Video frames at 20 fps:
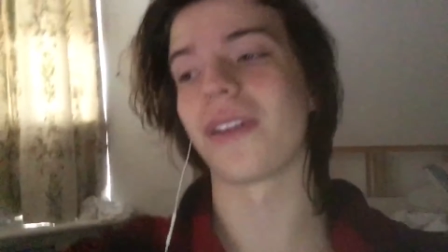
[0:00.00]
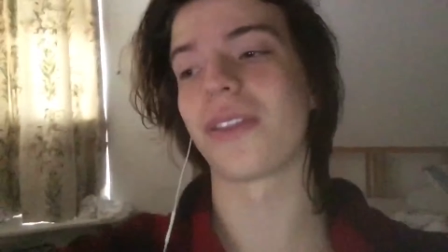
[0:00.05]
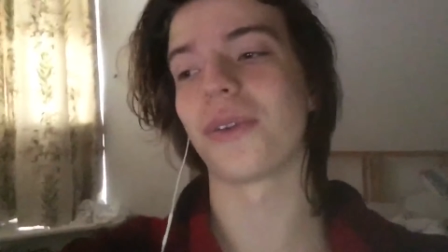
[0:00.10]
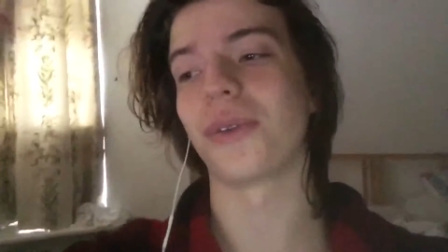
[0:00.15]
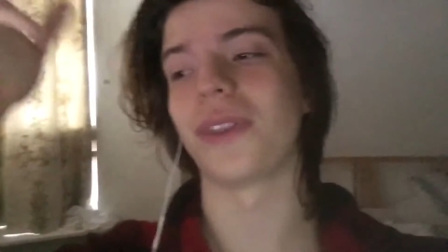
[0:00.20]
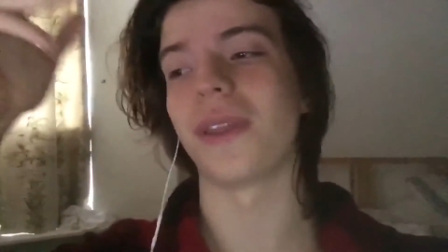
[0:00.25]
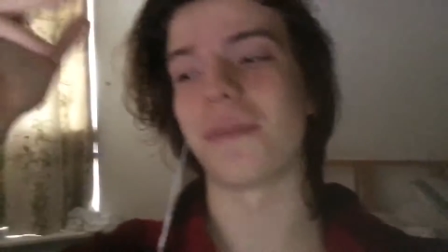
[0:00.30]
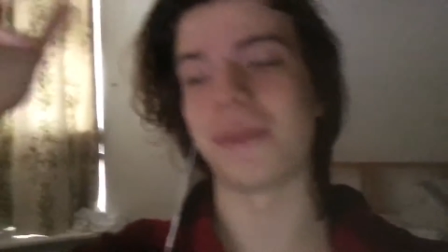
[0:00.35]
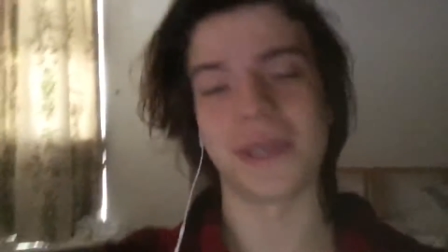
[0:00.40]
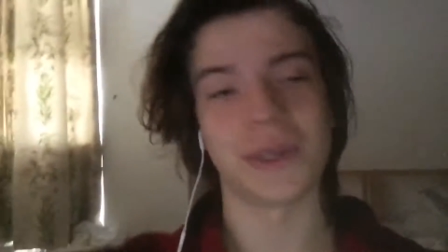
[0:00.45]
I
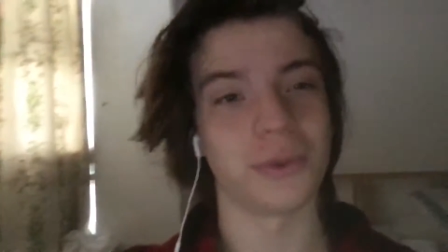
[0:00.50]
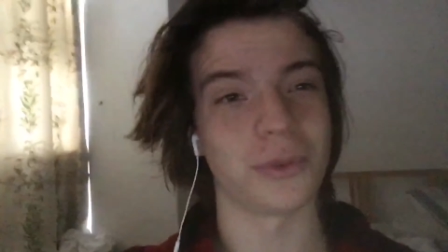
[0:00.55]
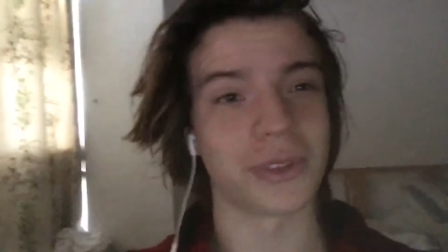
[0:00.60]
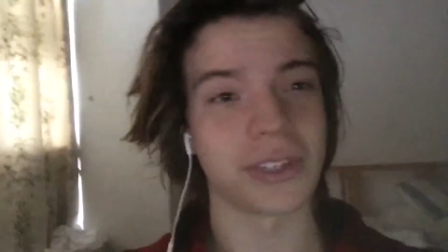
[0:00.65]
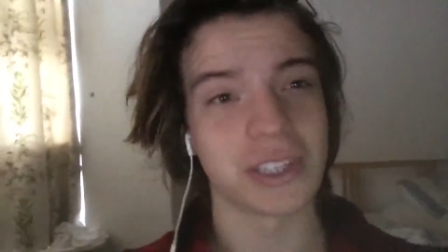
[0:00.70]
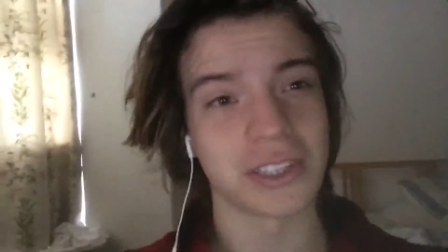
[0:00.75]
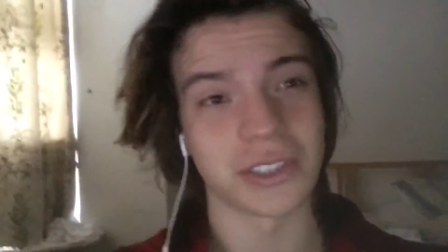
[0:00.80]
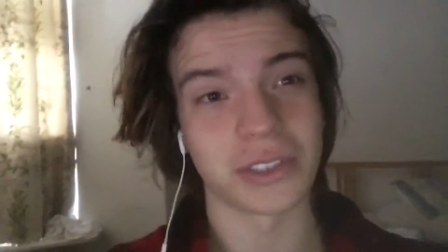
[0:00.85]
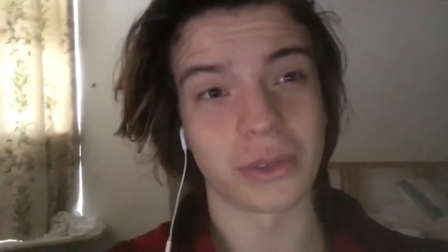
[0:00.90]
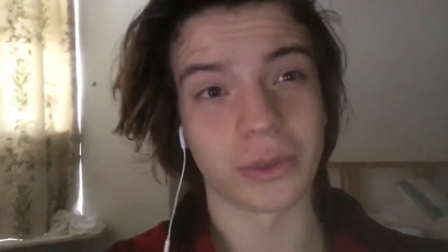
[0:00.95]
thought they'd be all
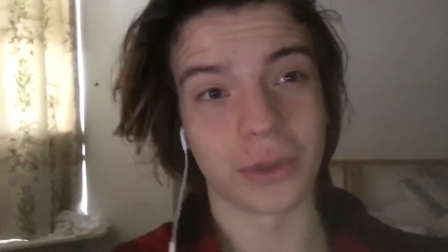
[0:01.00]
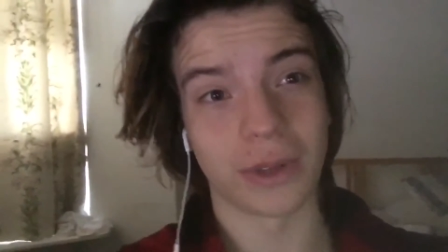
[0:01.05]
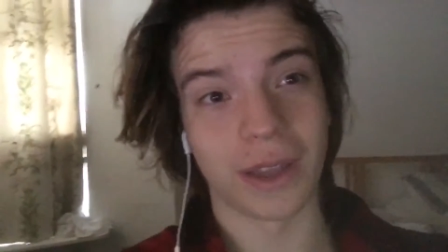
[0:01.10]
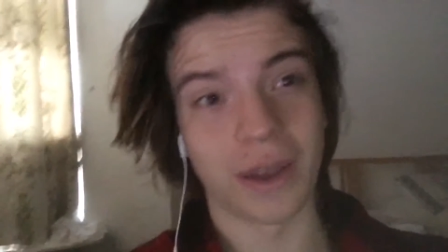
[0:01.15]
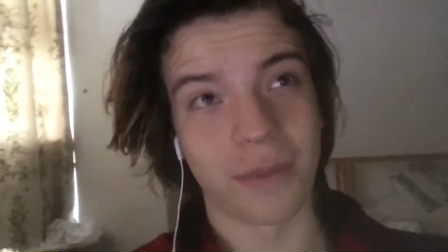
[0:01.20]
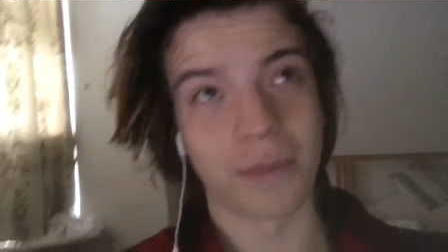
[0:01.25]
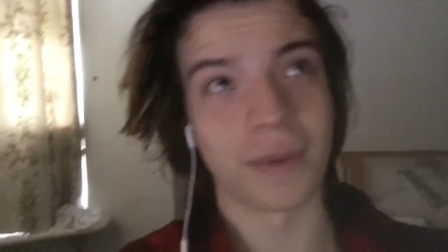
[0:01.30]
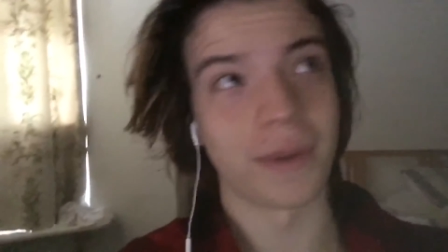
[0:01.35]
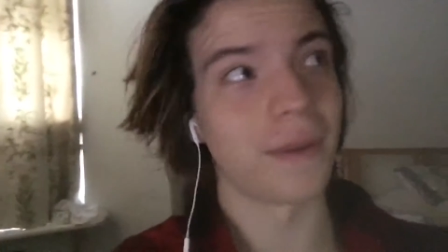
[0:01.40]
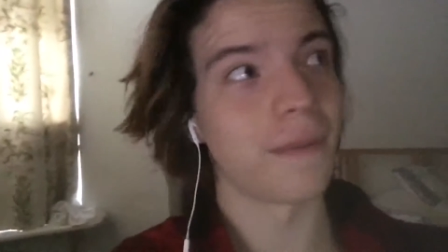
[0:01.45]
digital
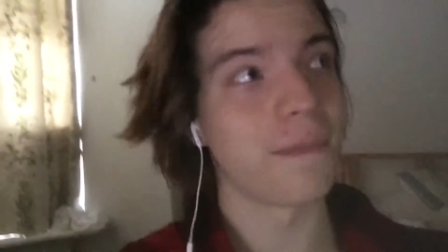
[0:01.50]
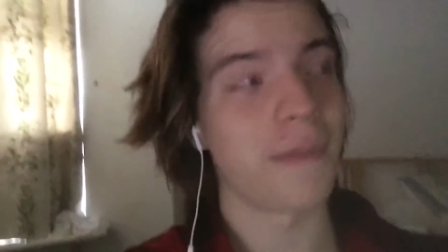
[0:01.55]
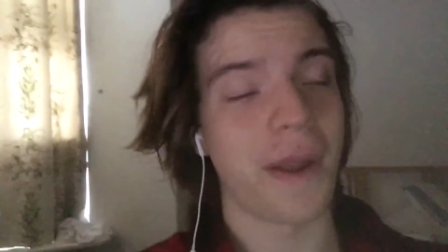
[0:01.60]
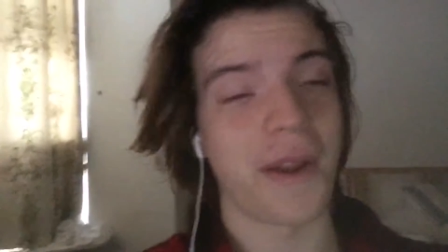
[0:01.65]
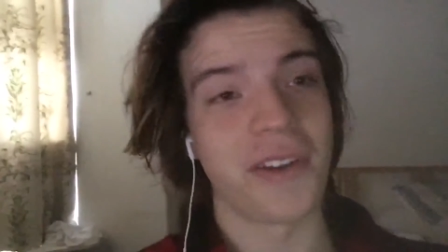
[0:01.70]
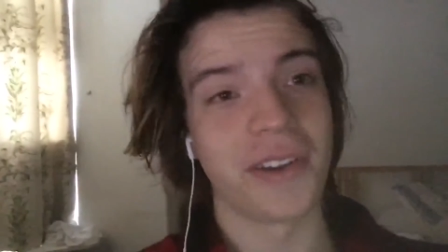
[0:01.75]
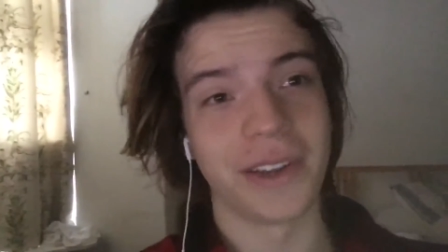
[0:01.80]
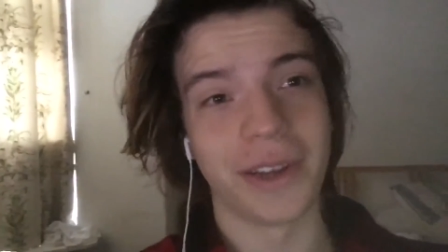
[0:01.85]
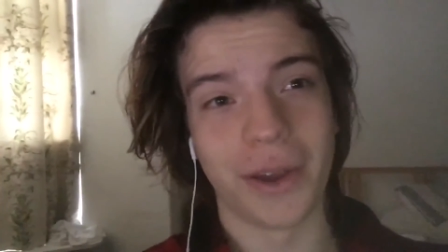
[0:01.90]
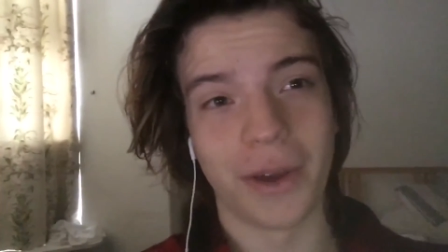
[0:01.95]
now, but
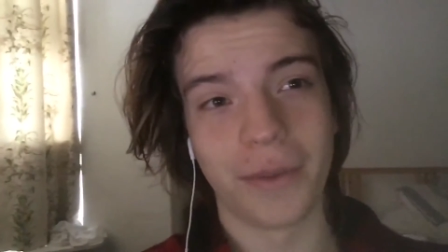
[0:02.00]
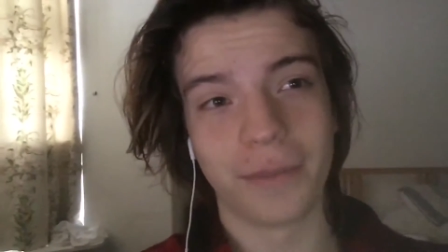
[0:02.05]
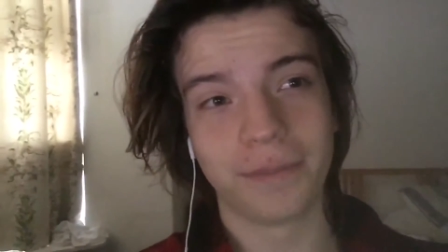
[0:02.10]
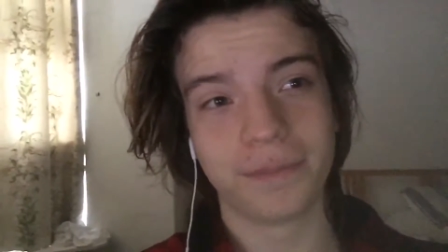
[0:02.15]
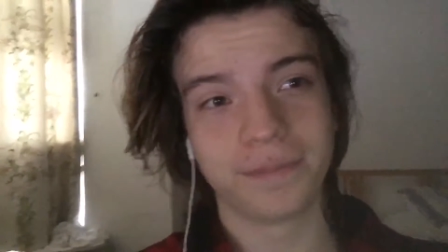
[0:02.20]
apparently not.